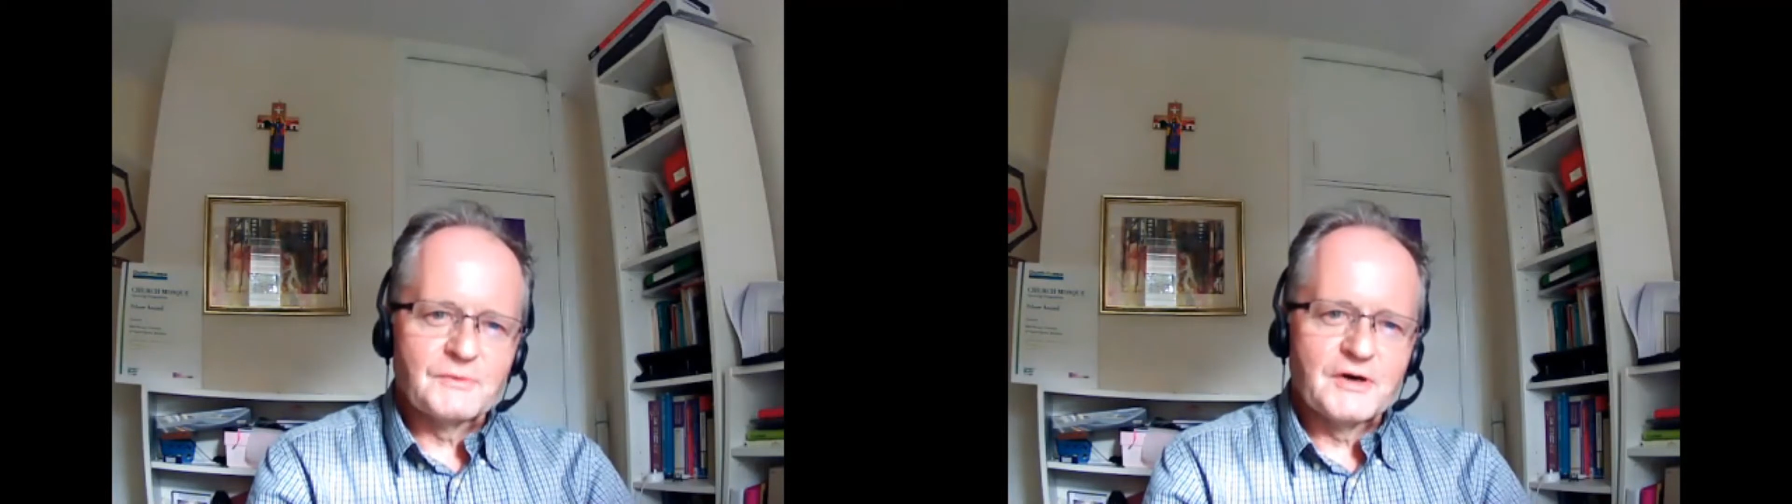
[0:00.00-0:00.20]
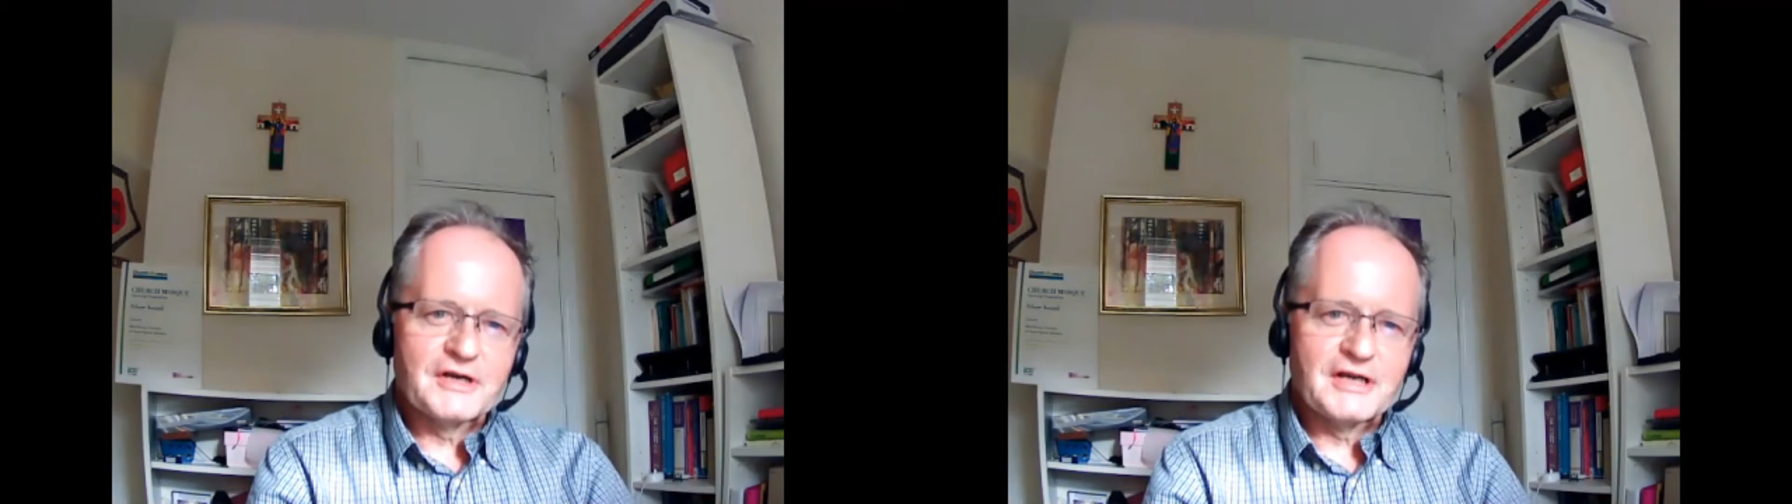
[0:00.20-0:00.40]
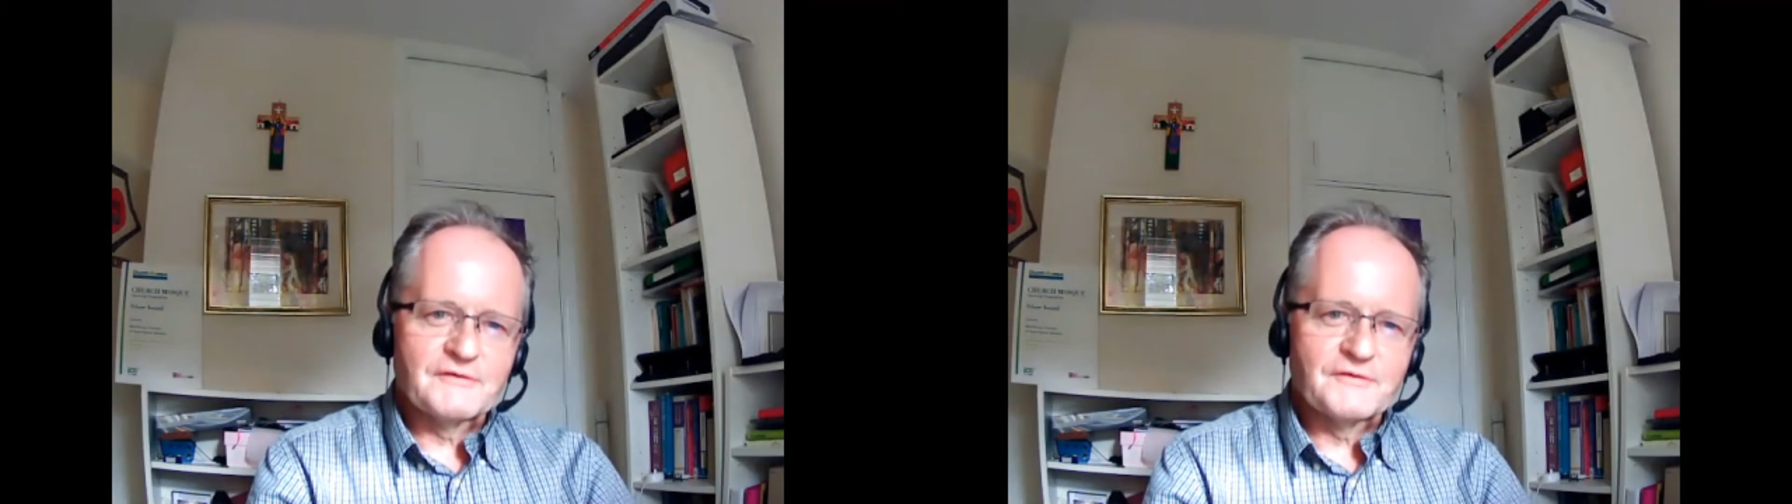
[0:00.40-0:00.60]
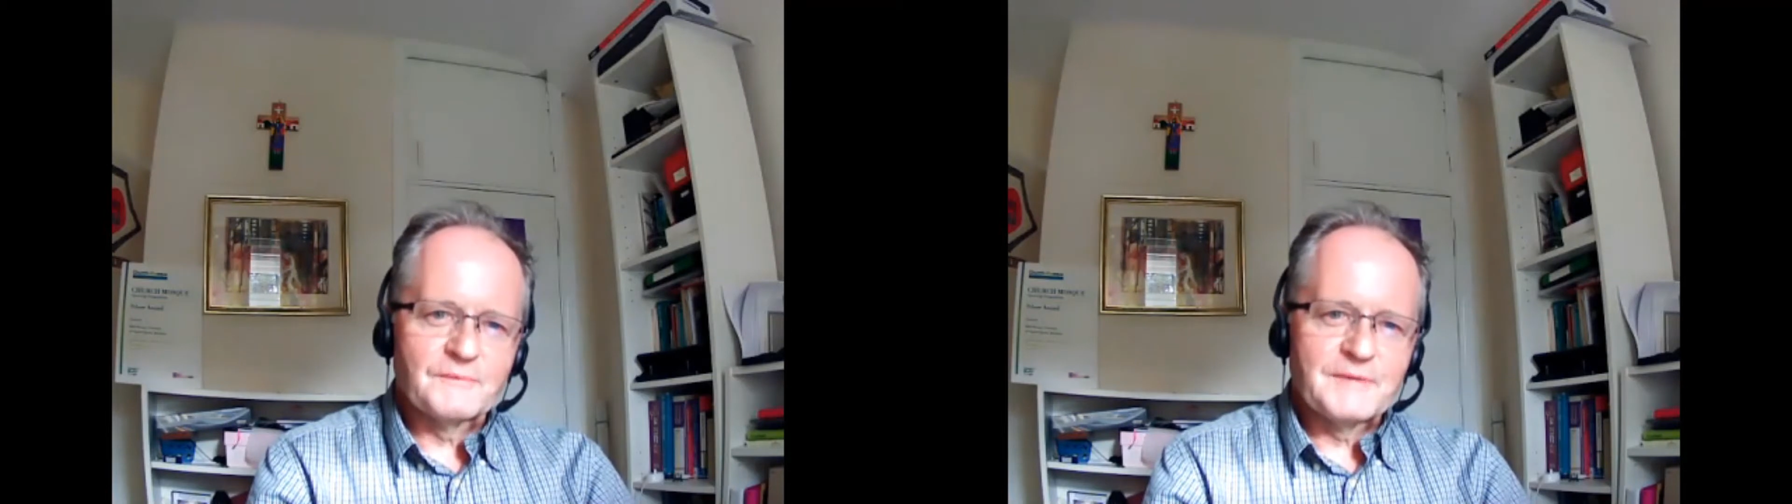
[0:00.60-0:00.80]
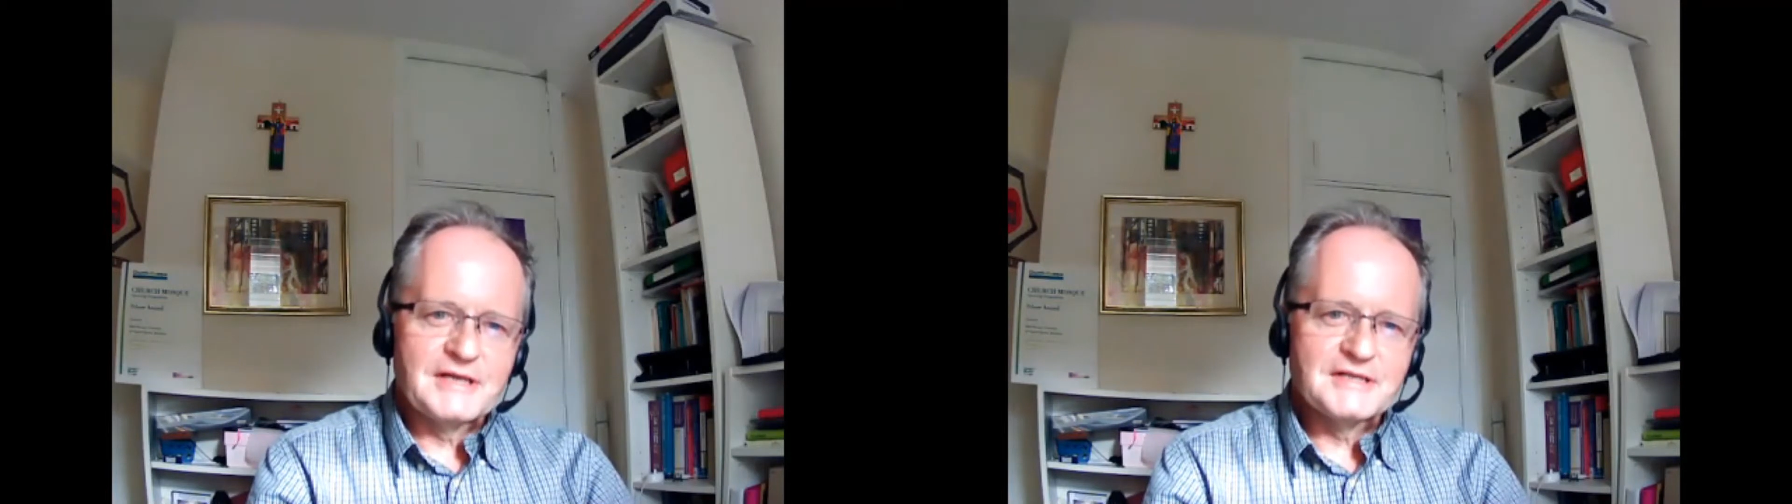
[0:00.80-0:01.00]
working
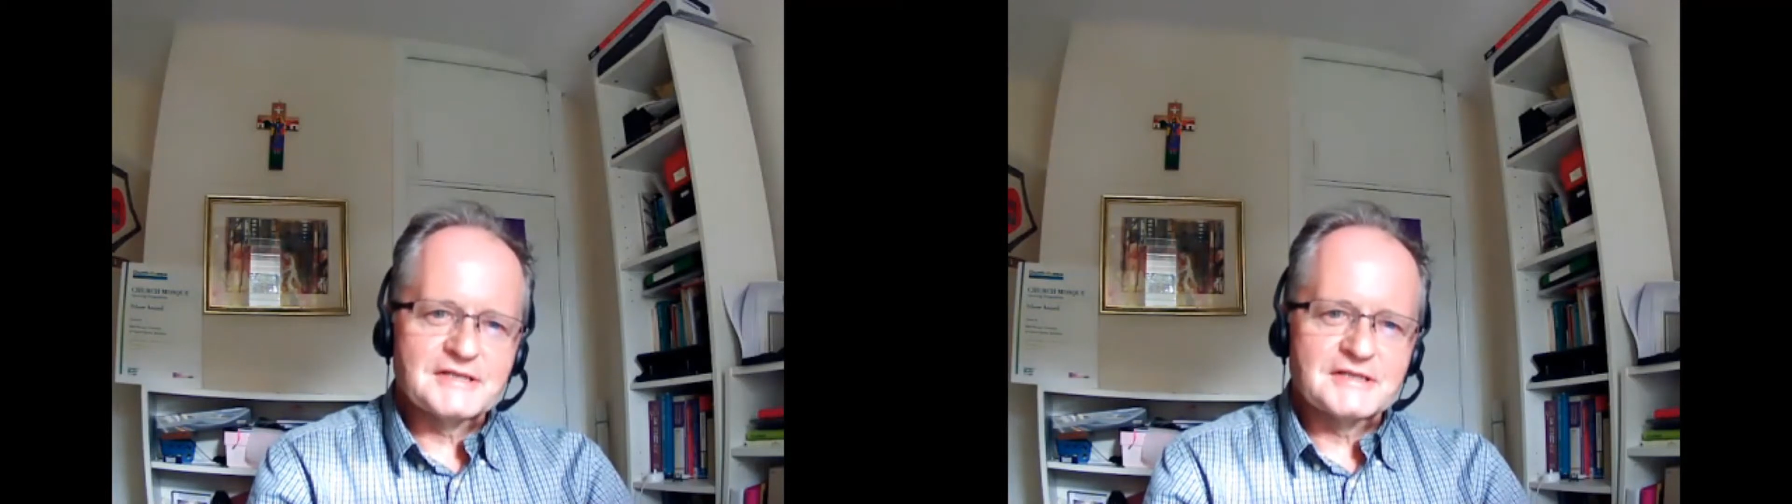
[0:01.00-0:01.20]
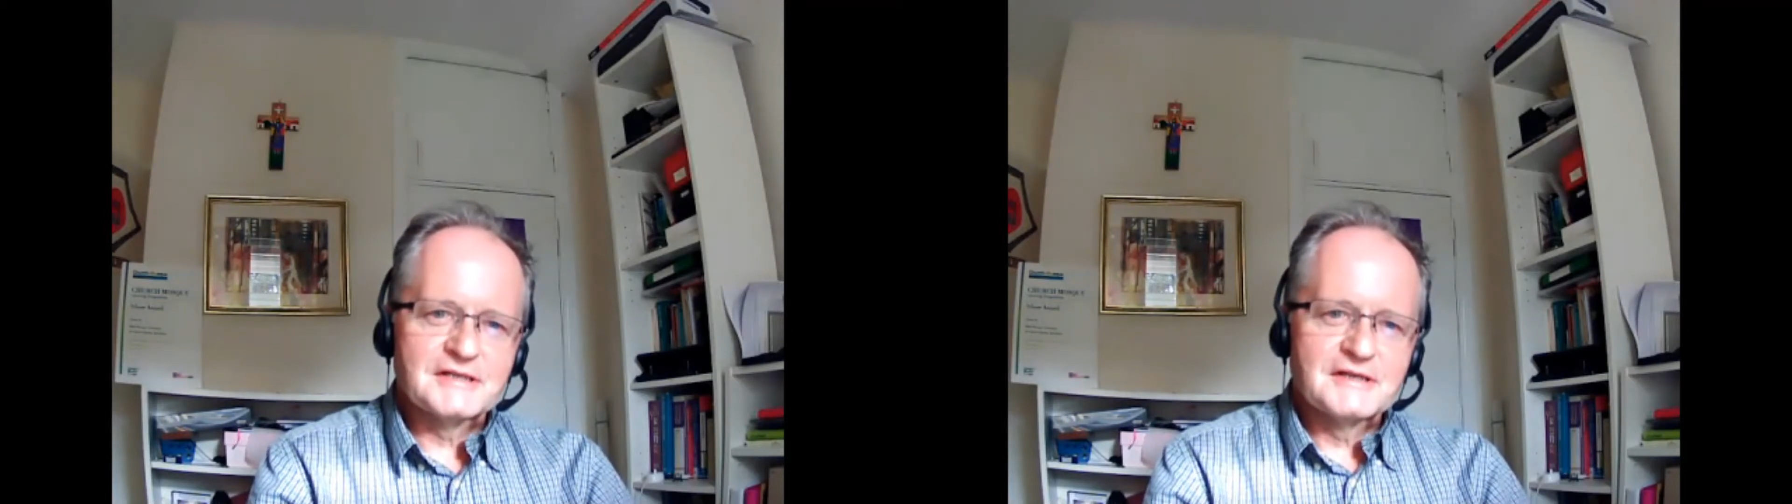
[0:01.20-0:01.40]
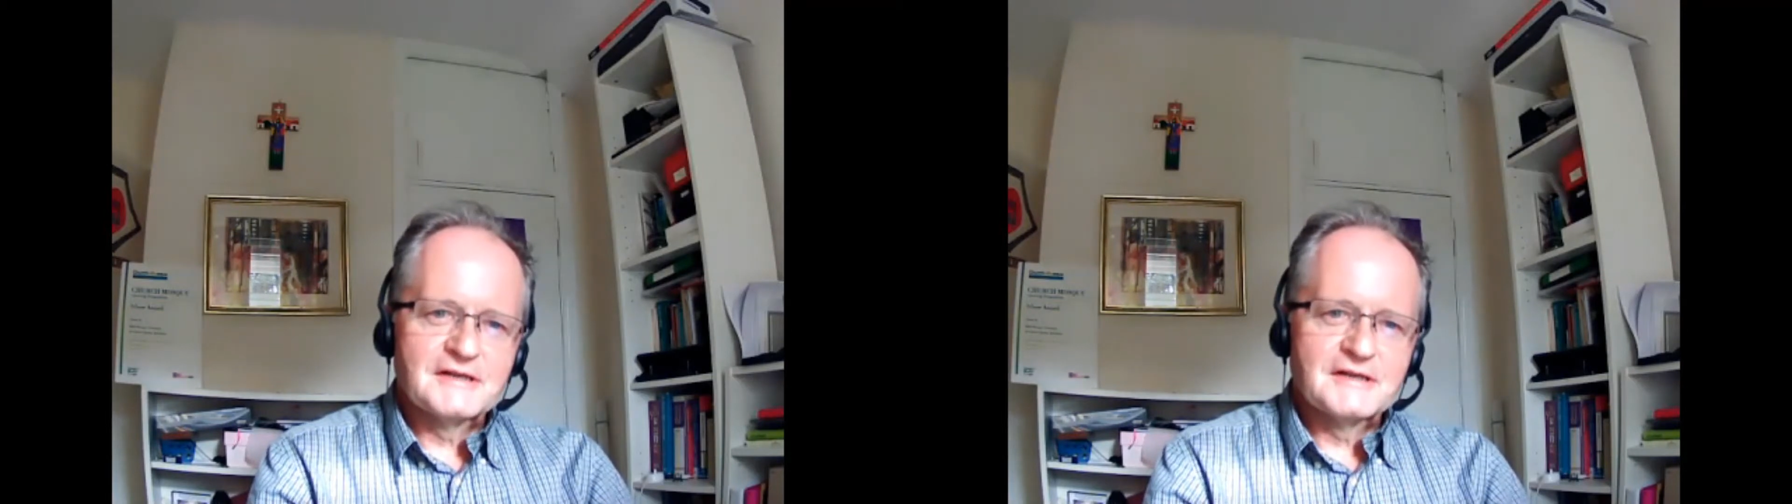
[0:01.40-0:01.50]
for peace.